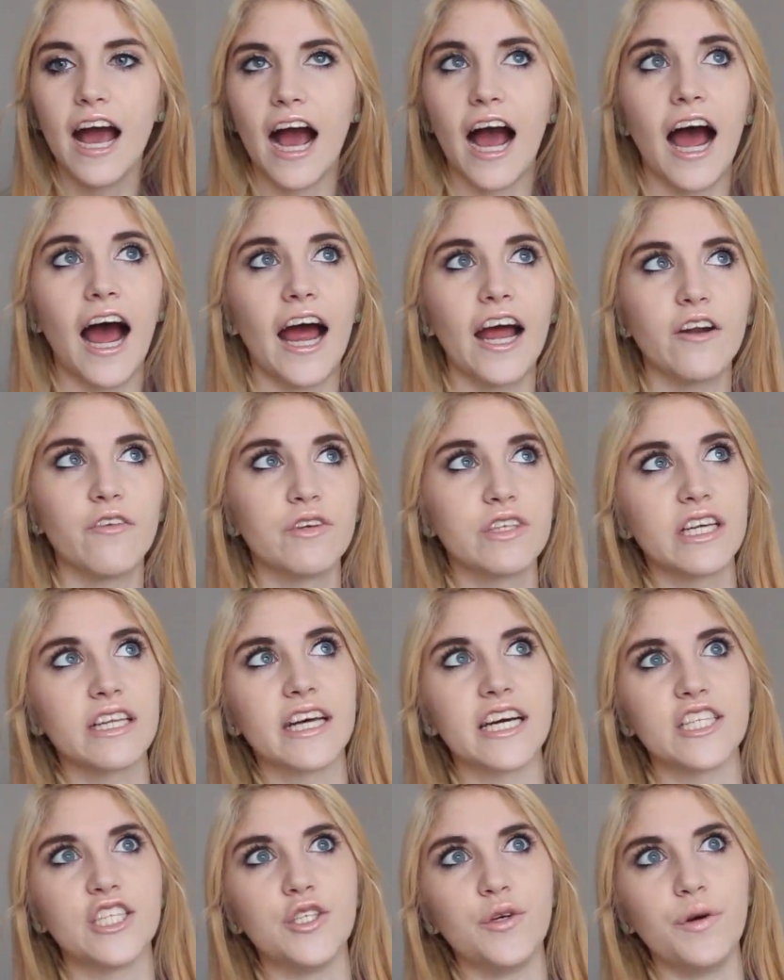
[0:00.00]
I really
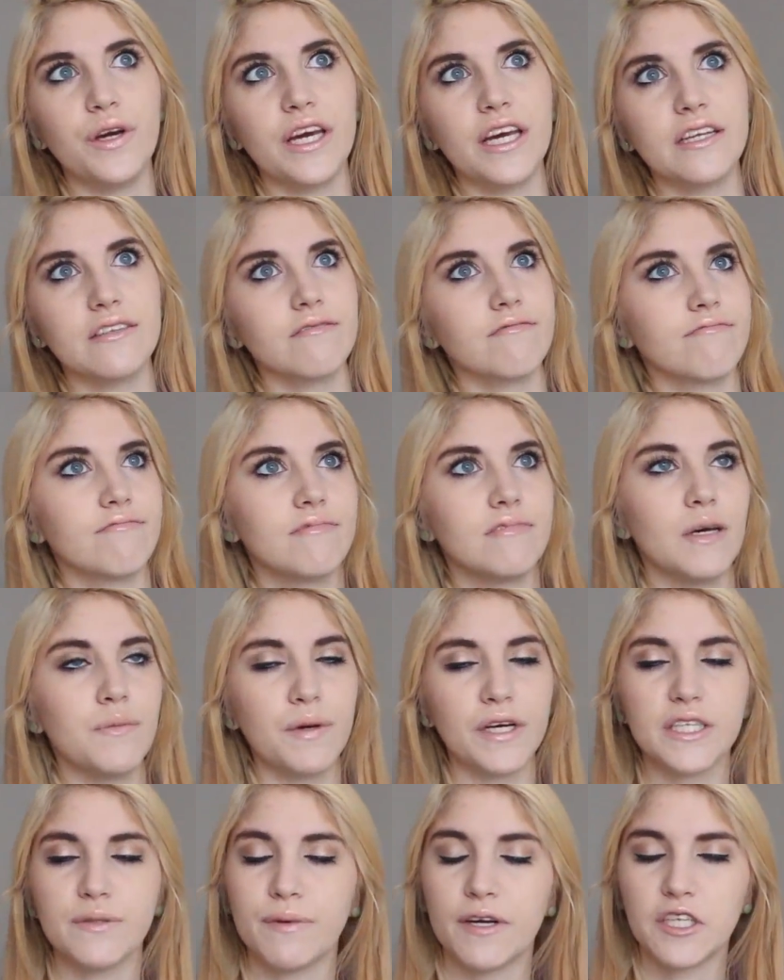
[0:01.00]
like doing in
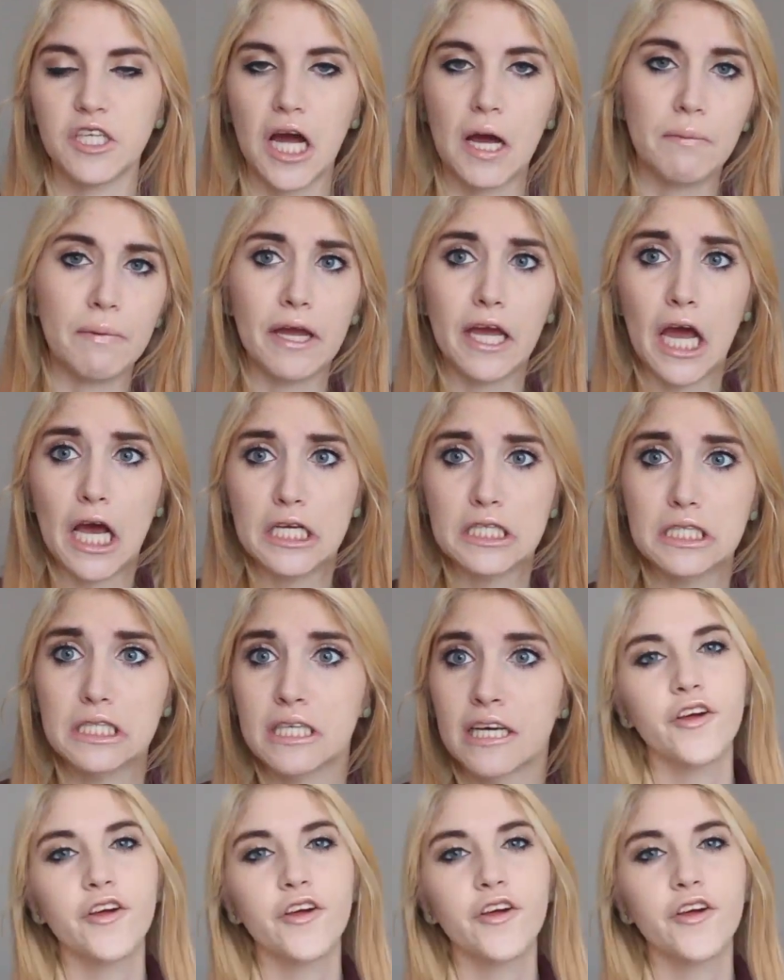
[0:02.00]
my spare time, I guess.